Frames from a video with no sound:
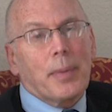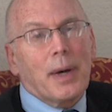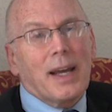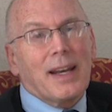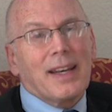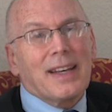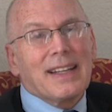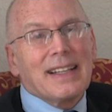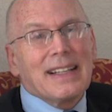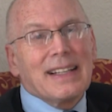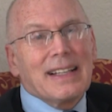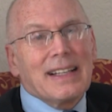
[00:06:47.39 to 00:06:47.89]

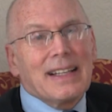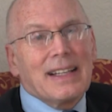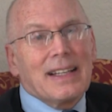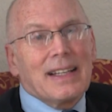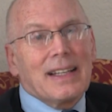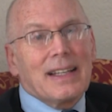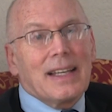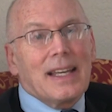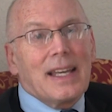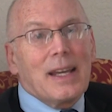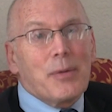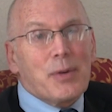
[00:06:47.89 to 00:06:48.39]
But
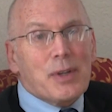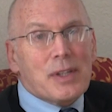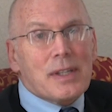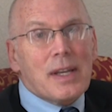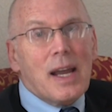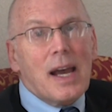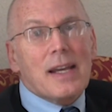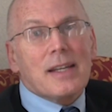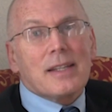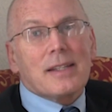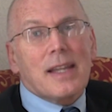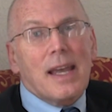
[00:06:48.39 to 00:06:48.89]
it was
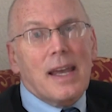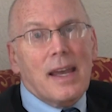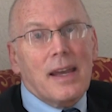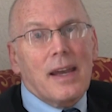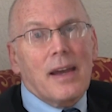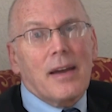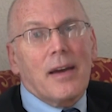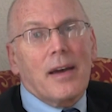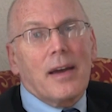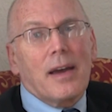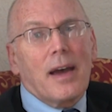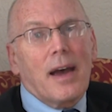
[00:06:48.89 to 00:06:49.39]
nice to
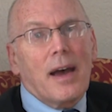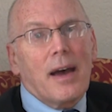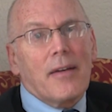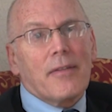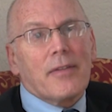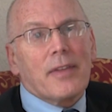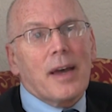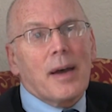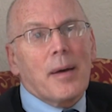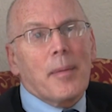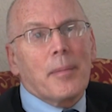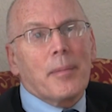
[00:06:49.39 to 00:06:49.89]

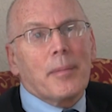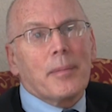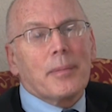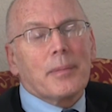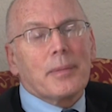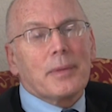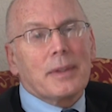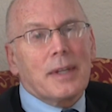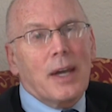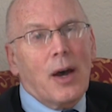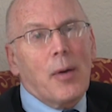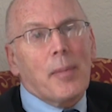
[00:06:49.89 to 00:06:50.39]
have them
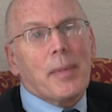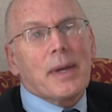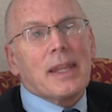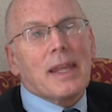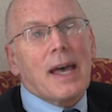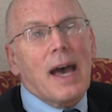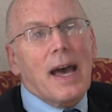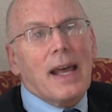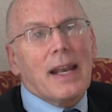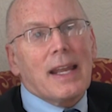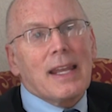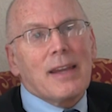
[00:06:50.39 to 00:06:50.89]
tell me
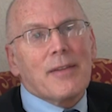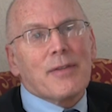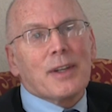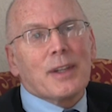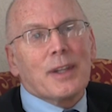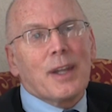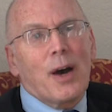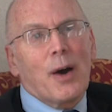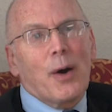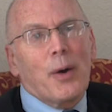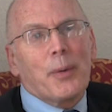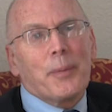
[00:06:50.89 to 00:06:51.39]
that,
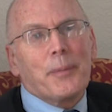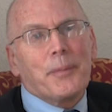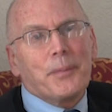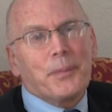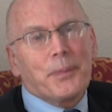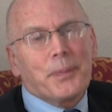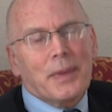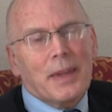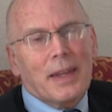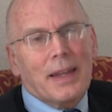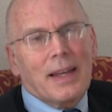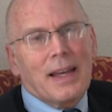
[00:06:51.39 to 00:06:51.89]
even though
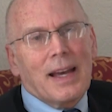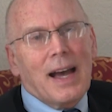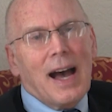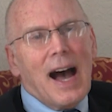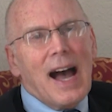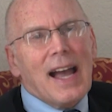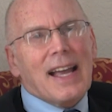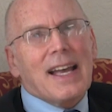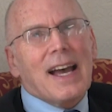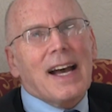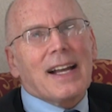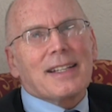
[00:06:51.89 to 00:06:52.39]

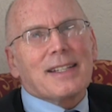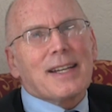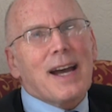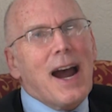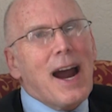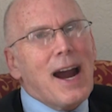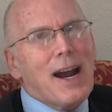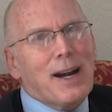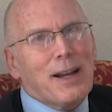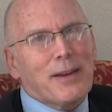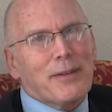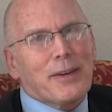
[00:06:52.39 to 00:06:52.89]
I got
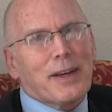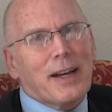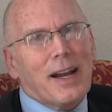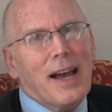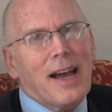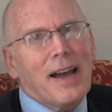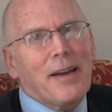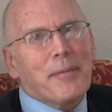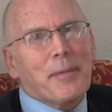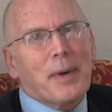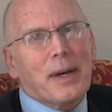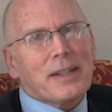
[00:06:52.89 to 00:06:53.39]
tired of it.
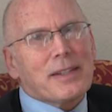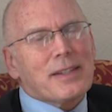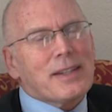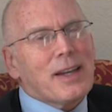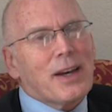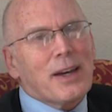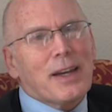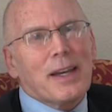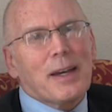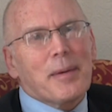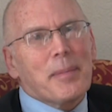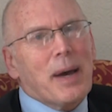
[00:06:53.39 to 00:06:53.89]
I must
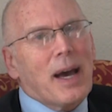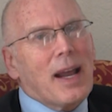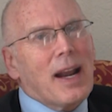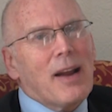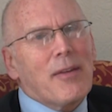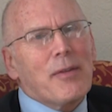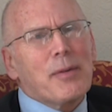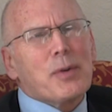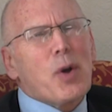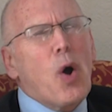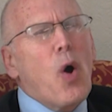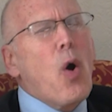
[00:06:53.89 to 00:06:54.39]
tell you about
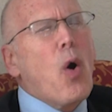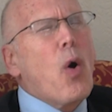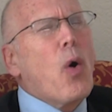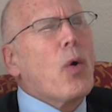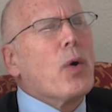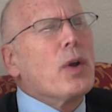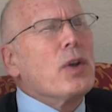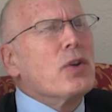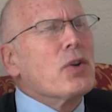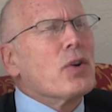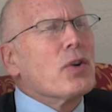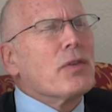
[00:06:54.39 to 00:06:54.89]
every,
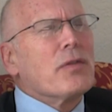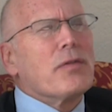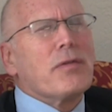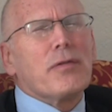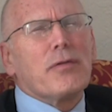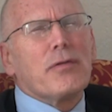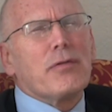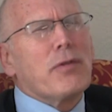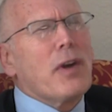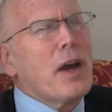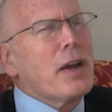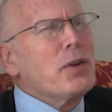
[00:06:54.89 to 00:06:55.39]
oh,
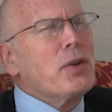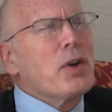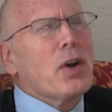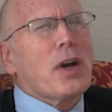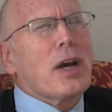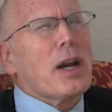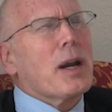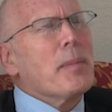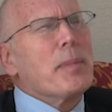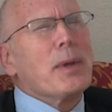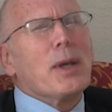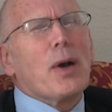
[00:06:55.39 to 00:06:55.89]
Fred, you're
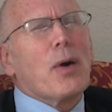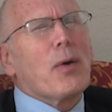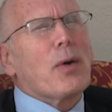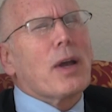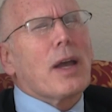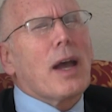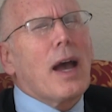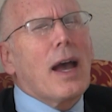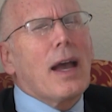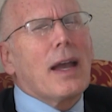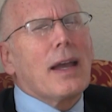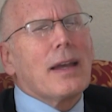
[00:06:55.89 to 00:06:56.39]
going to be
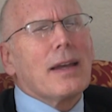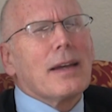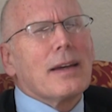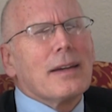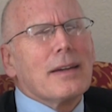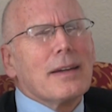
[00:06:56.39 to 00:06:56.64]
okay.